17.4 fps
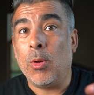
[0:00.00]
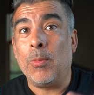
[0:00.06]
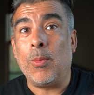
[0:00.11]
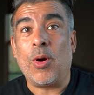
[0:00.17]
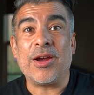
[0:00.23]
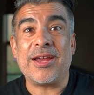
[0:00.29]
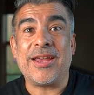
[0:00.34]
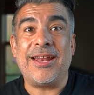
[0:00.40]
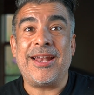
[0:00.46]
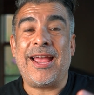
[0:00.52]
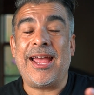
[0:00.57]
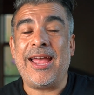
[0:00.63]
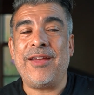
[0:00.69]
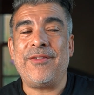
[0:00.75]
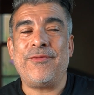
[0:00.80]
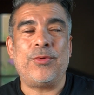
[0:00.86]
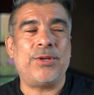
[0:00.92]
market
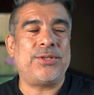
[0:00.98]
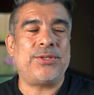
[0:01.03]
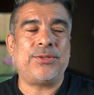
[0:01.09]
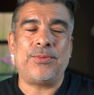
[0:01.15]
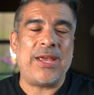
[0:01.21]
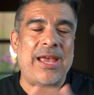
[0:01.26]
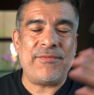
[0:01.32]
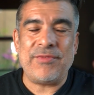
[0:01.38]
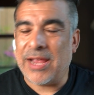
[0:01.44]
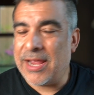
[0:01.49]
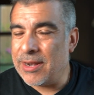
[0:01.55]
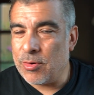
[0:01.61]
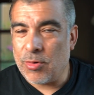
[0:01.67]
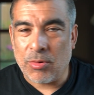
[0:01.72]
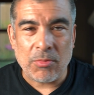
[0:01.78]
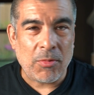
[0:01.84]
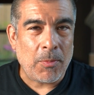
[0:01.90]
have, which we haven't had a
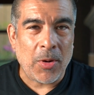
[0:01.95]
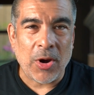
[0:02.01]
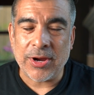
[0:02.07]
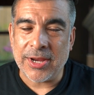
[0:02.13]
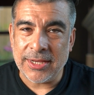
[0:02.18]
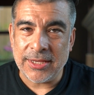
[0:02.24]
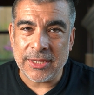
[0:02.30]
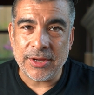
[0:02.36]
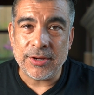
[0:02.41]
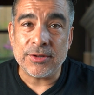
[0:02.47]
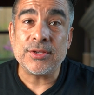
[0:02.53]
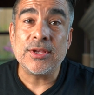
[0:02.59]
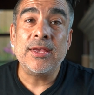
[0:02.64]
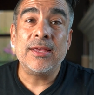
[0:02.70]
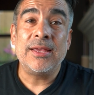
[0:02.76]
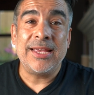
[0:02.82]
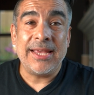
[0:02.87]
normal market in years?
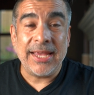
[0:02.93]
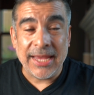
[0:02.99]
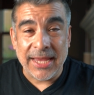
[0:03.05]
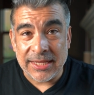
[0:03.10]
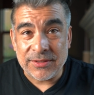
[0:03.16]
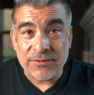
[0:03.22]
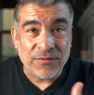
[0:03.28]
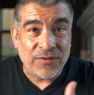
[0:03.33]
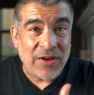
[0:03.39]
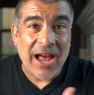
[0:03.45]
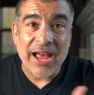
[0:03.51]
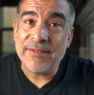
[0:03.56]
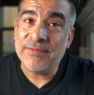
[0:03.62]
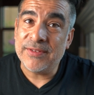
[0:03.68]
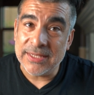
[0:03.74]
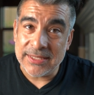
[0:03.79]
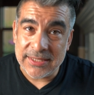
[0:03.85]
It's
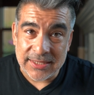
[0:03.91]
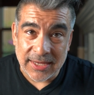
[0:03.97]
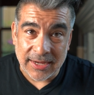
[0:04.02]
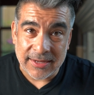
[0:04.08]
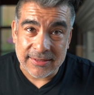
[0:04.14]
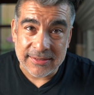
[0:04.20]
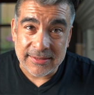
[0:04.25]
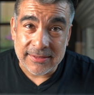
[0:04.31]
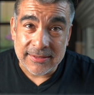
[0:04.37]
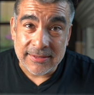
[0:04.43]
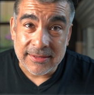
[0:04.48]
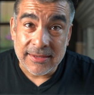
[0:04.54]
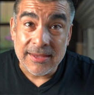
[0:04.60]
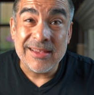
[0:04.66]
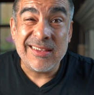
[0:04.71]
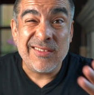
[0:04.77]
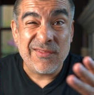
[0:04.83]
5 to 6.
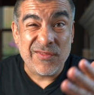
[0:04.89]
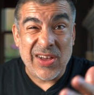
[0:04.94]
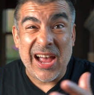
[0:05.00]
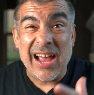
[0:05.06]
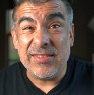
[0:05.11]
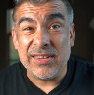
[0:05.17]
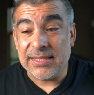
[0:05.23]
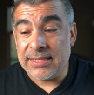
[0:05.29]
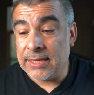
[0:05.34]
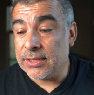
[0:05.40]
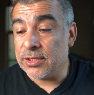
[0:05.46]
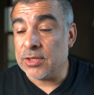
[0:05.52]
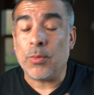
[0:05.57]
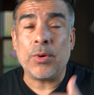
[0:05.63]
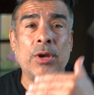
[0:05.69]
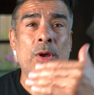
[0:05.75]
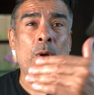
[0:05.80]
5 to 6.
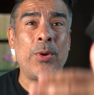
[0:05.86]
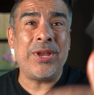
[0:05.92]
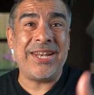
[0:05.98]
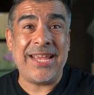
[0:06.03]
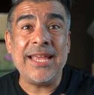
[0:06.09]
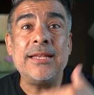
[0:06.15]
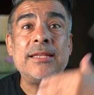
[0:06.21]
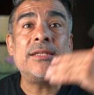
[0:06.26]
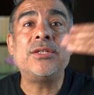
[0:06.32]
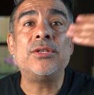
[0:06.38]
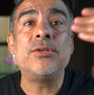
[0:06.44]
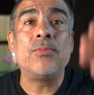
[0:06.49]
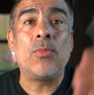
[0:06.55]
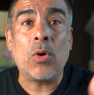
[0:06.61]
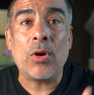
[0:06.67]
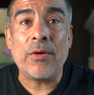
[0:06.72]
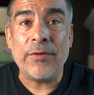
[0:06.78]
So we're going into
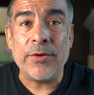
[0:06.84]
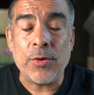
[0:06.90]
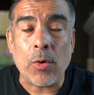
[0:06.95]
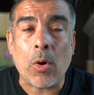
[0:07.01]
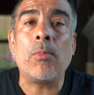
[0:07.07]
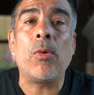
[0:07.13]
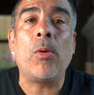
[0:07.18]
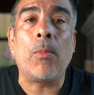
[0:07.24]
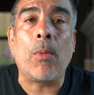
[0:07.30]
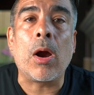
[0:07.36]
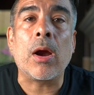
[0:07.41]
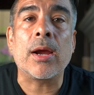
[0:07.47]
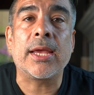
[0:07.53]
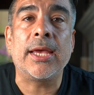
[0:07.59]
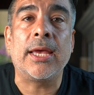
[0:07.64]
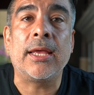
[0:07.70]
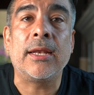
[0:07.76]
more of a normal
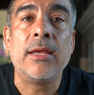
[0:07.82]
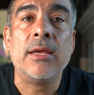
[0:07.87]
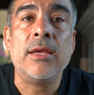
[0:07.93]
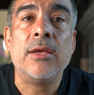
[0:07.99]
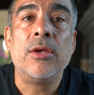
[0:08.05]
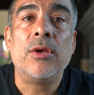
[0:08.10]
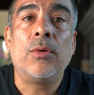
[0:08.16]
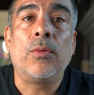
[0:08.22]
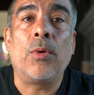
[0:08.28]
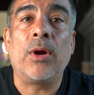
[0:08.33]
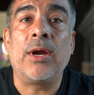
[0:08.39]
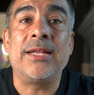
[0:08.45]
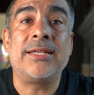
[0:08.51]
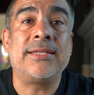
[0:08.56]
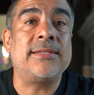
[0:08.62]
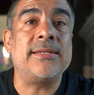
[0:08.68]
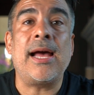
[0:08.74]
market where
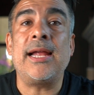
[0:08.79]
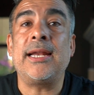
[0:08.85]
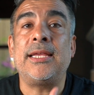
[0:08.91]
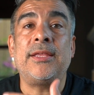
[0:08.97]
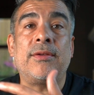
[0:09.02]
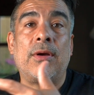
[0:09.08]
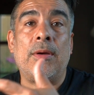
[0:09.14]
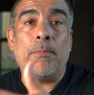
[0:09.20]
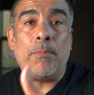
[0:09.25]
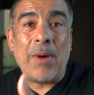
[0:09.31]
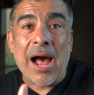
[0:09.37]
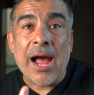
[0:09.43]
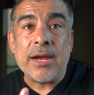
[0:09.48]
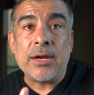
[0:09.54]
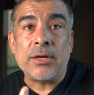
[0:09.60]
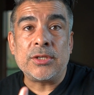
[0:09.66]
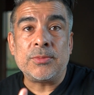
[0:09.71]
it's not either a
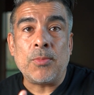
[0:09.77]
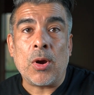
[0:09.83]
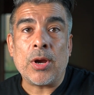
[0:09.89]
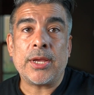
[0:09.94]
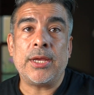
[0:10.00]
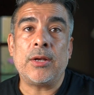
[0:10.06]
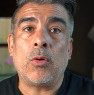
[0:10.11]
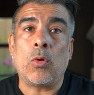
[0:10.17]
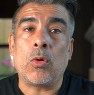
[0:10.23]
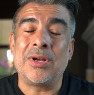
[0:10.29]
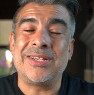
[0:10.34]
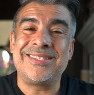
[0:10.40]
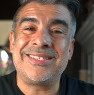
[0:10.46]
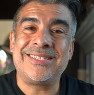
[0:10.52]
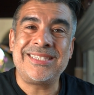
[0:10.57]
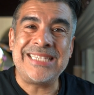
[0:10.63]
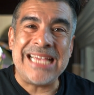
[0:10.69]
buyer's market or a
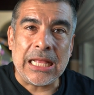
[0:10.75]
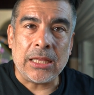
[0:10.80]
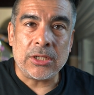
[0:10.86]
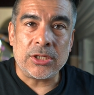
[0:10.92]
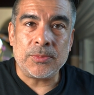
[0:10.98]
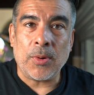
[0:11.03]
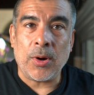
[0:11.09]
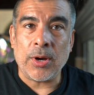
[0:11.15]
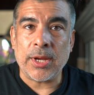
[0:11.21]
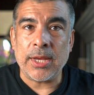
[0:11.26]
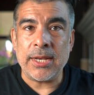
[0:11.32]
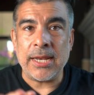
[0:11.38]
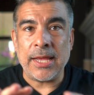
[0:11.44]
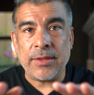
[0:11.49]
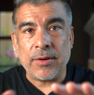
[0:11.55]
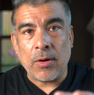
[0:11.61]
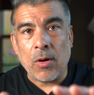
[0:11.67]
seller's market.
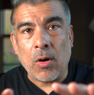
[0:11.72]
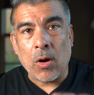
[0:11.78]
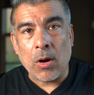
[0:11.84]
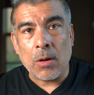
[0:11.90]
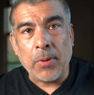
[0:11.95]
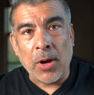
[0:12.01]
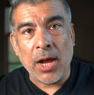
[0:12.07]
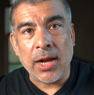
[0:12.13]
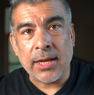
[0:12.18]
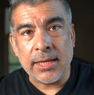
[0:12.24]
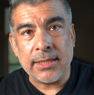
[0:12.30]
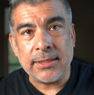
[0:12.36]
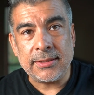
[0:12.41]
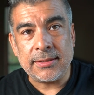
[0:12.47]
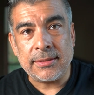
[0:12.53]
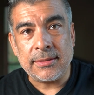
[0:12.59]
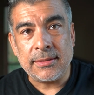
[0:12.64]
Now, there are
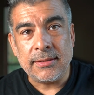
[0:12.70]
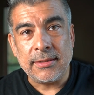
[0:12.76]
pockets,